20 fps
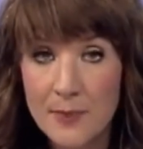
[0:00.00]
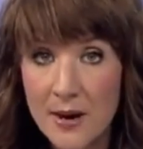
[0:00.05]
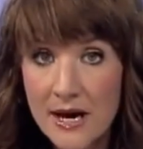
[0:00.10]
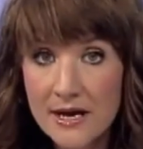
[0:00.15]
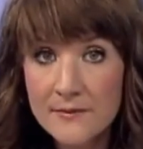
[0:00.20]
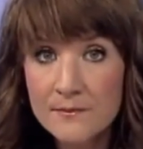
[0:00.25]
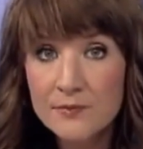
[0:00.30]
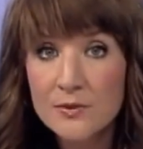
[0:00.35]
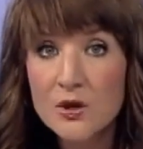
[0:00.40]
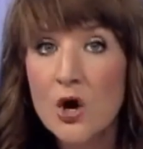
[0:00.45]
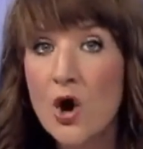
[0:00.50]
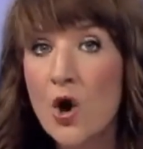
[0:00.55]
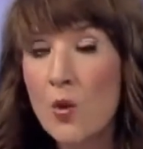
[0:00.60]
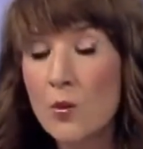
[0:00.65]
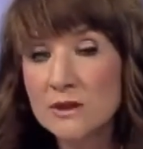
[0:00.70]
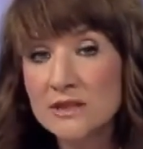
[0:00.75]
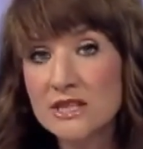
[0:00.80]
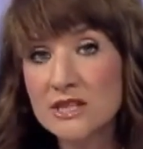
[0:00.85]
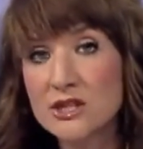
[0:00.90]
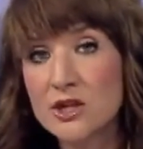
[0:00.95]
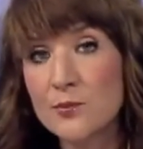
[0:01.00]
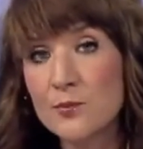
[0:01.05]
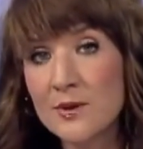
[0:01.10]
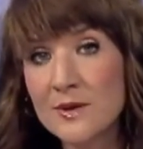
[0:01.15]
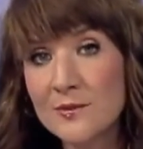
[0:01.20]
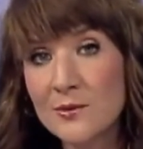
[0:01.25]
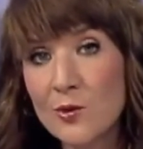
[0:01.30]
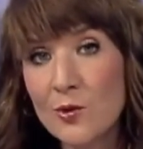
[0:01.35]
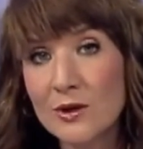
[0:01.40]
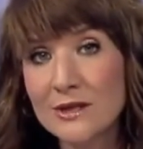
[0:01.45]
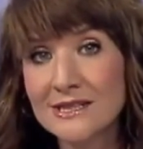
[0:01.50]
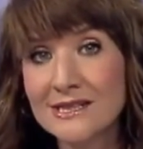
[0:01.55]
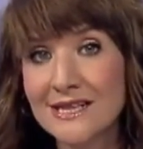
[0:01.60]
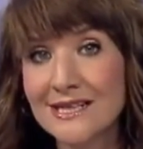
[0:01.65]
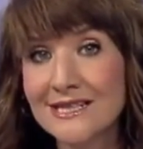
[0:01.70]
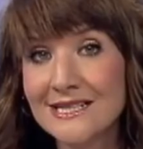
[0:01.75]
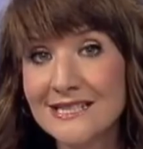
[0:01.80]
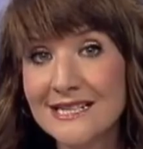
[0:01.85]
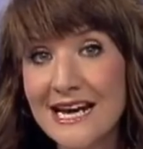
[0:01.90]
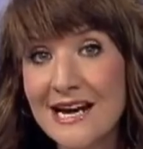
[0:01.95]
But what the Supreme Court
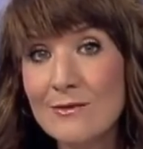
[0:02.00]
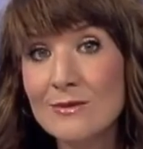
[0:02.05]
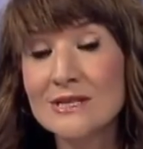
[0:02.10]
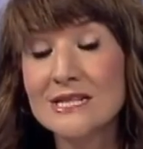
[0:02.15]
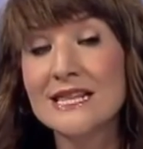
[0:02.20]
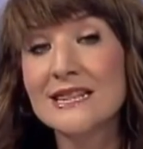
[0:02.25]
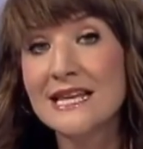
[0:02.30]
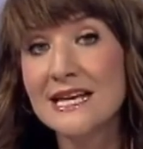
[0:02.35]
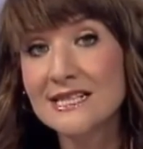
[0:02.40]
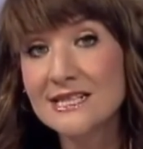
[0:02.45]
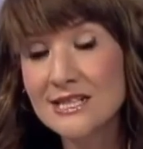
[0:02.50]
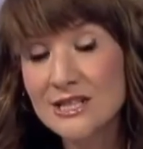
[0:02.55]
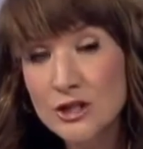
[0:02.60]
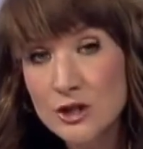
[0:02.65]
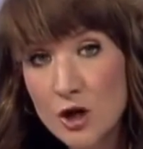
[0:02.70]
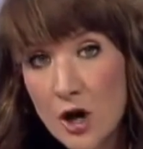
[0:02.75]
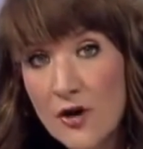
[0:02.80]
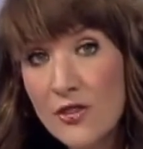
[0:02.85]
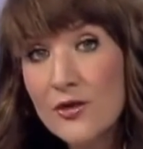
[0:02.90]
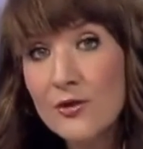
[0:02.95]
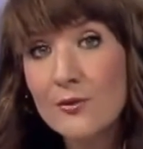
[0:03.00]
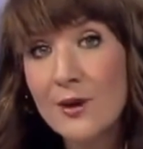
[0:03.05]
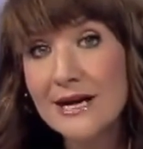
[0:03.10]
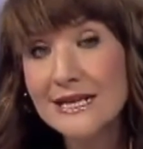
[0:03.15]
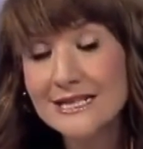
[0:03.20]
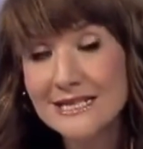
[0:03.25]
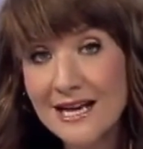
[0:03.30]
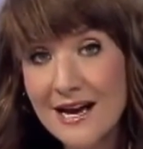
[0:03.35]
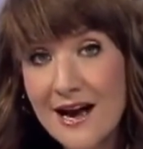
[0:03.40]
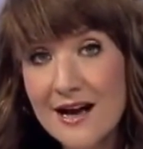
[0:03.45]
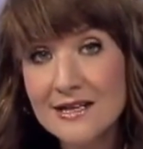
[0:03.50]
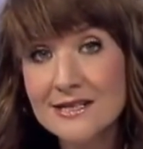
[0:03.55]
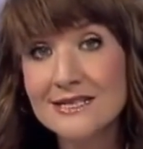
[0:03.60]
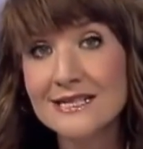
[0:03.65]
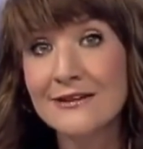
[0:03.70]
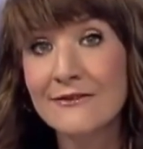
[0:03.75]
said today was that this is not the right test.